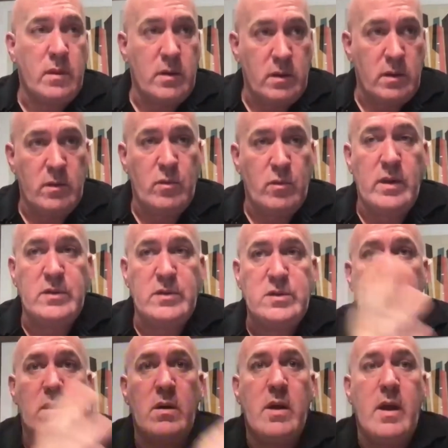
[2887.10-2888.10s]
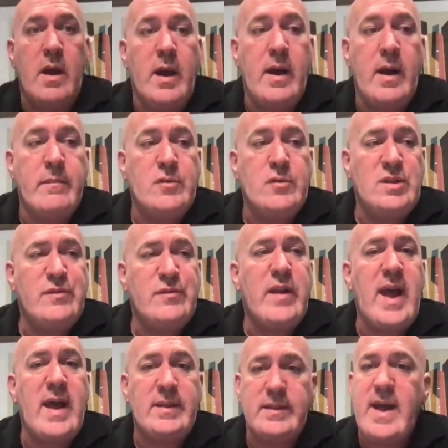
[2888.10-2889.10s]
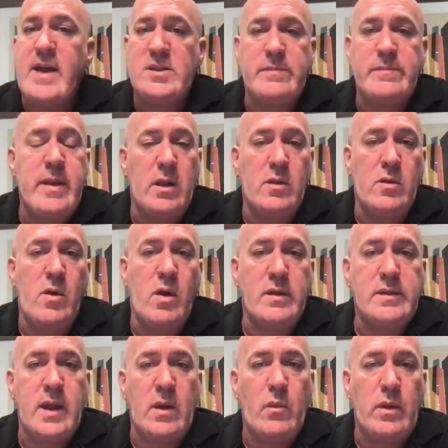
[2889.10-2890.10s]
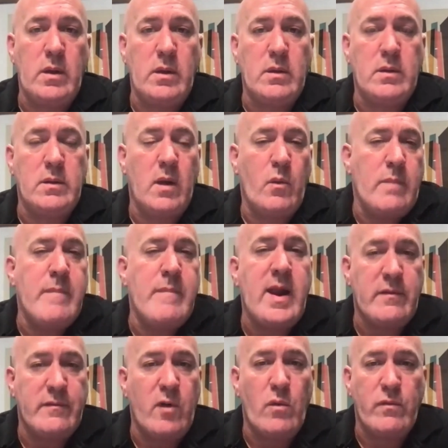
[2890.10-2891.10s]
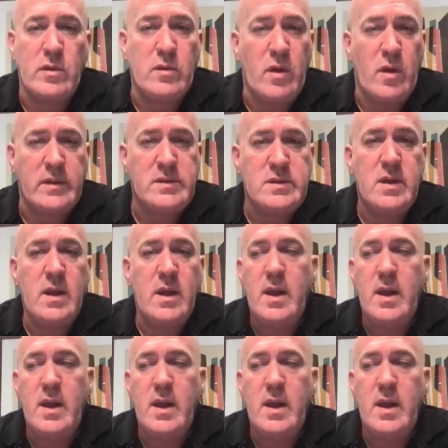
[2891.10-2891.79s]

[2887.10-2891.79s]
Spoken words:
or the realtor, just for that last minute look that we might have overlooked.